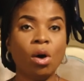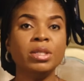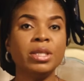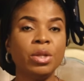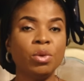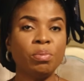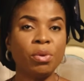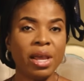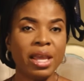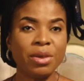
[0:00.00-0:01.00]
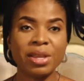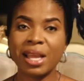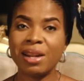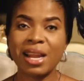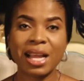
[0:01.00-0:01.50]
until you pray, you
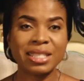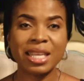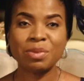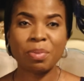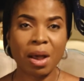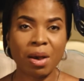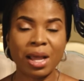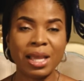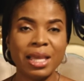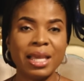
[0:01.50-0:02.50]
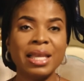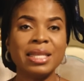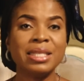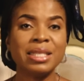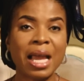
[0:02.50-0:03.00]
cannot access power.
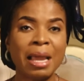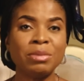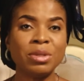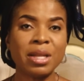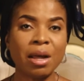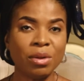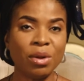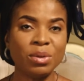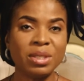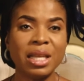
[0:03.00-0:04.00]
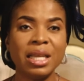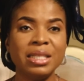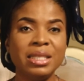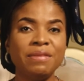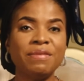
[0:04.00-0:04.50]
It is time to download
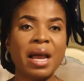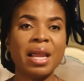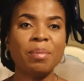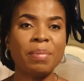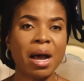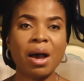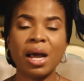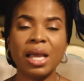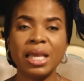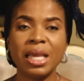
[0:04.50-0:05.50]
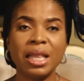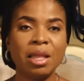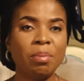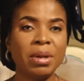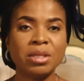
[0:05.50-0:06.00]
divine power in
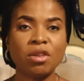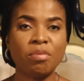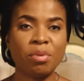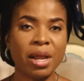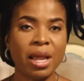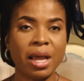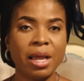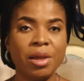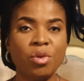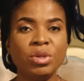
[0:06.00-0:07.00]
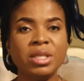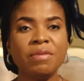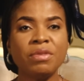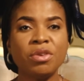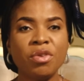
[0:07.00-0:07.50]
the place of prayer.
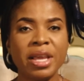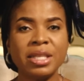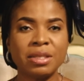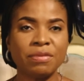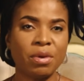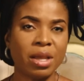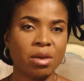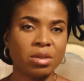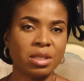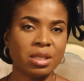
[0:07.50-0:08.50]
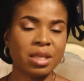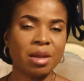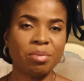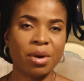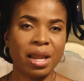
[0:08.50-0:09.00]
Receive grace for a
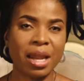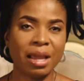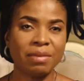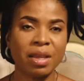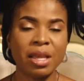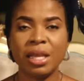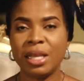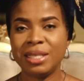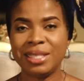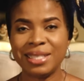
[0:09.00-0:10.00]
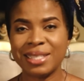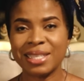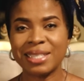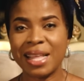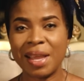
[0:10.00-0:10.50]
consistent prayer life. In
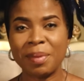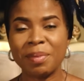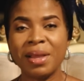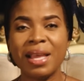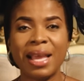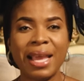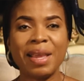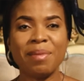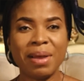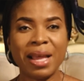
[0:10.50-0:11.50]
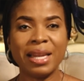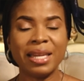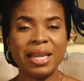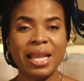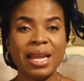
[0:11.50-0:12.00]
Jesus' name,
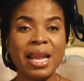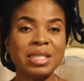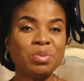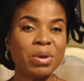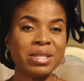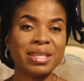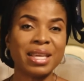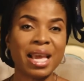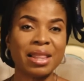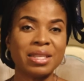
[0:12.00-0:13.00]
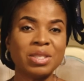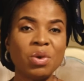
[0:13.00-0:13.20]
amen. Let's pray together.